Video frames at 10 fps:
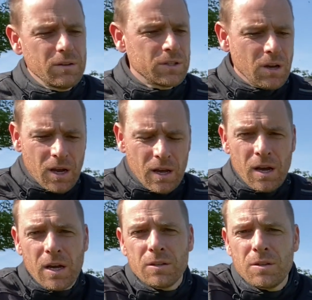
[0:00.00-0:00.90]
So I
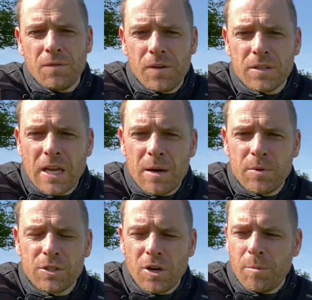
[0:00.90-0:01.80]
go to the first
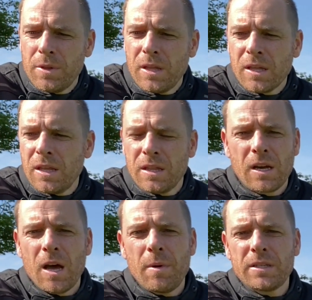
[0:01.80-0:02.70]
Hermes shop, and the
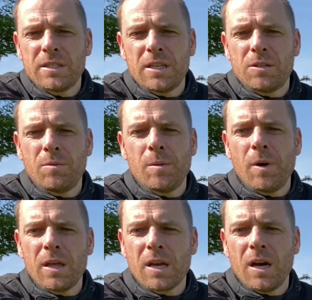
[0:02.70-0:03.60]
guy basically said to me
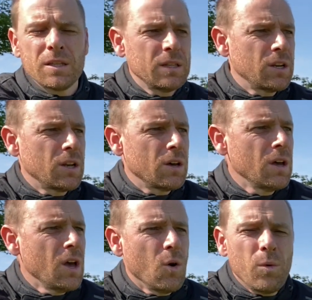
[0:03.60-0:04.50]
behind the counter, no,
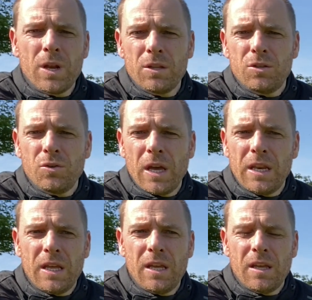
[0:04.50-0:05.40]
we don't do
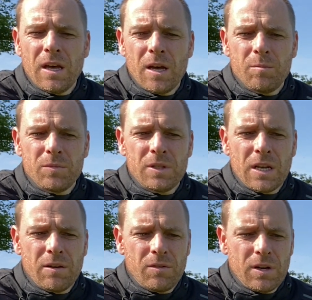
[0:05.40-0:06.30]
any
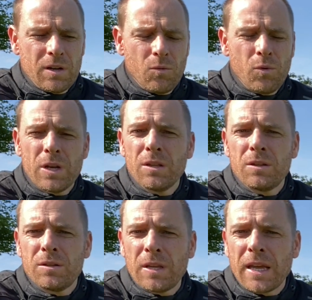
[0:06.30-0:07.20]
delivery, we don't
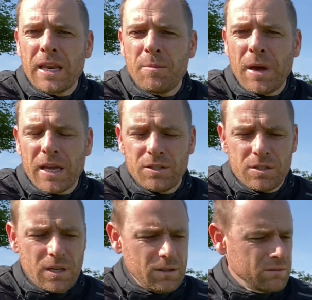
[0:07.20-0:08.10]
take any
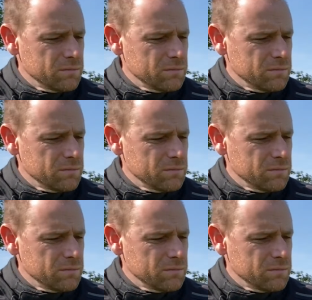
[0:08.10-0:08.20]
packages in.